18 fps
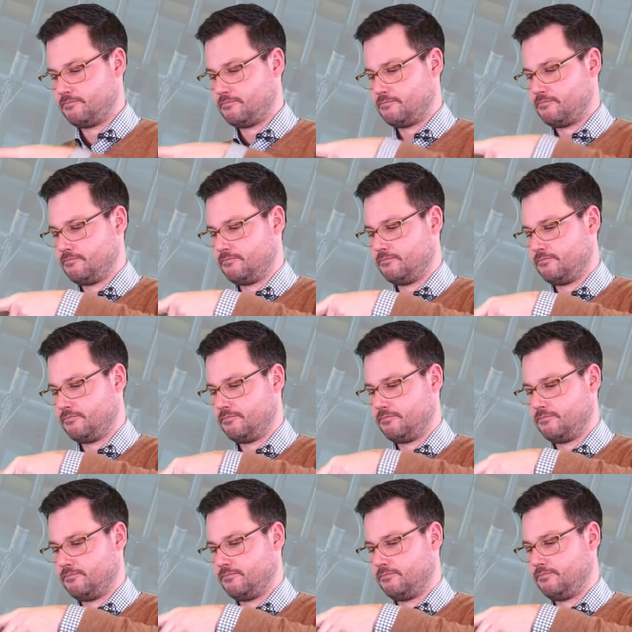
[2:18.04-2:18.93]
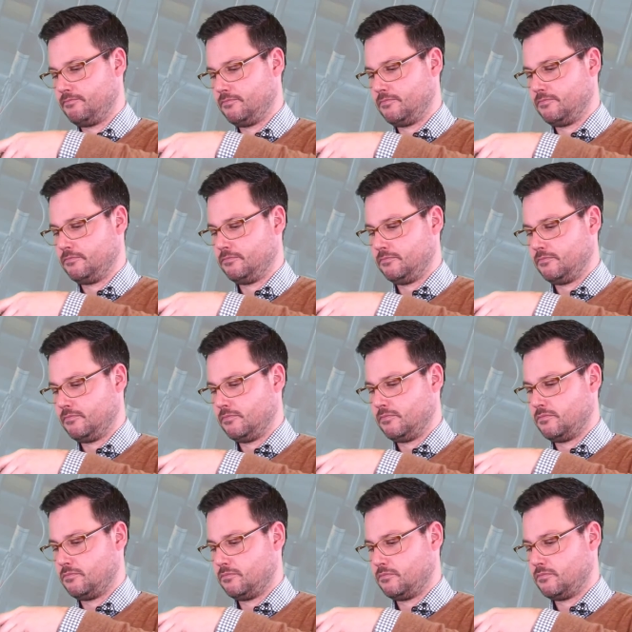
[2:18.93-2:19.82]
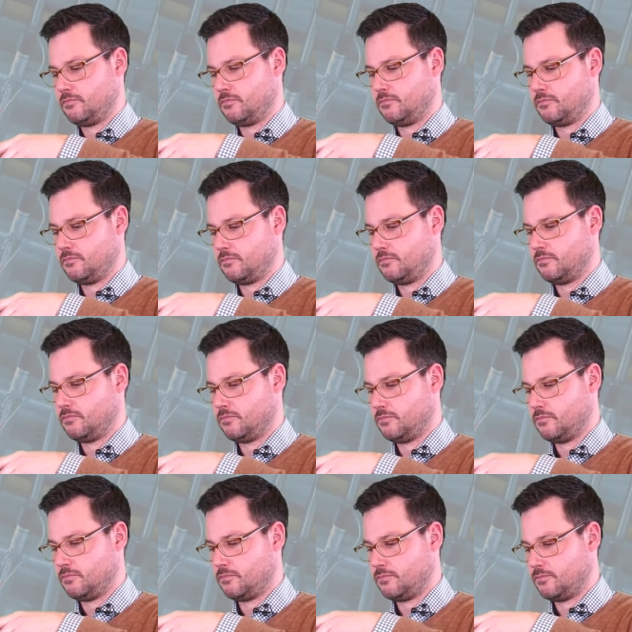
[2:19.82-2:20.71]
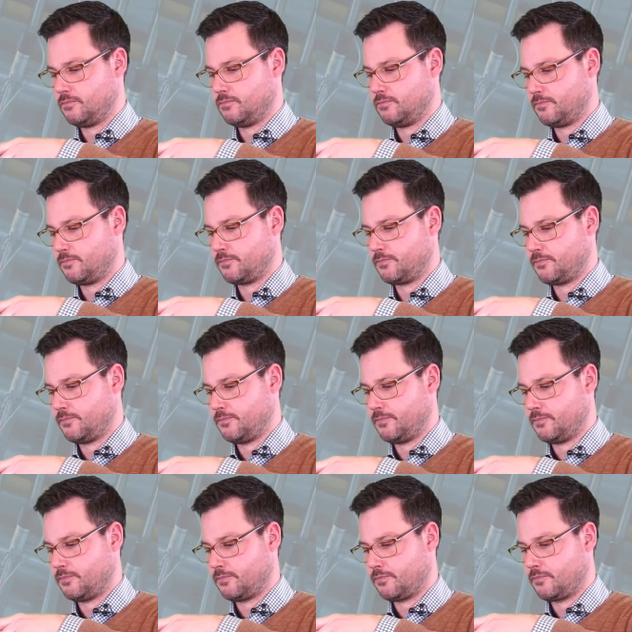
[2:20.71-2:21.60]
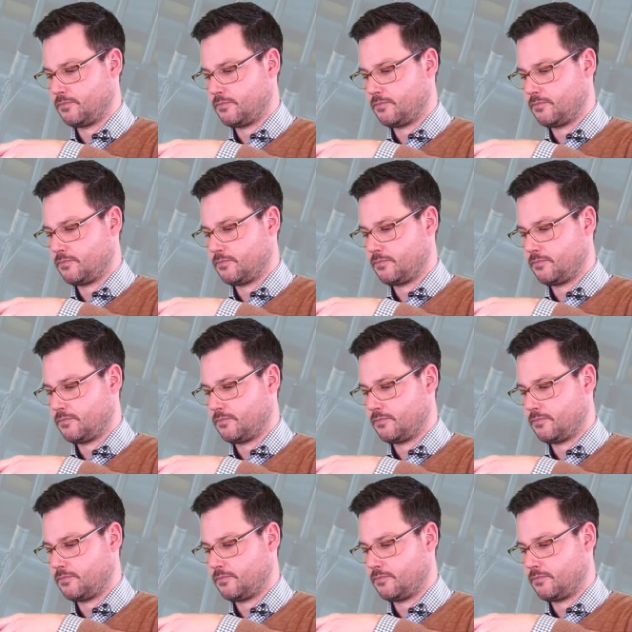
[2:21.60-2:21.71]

(silence)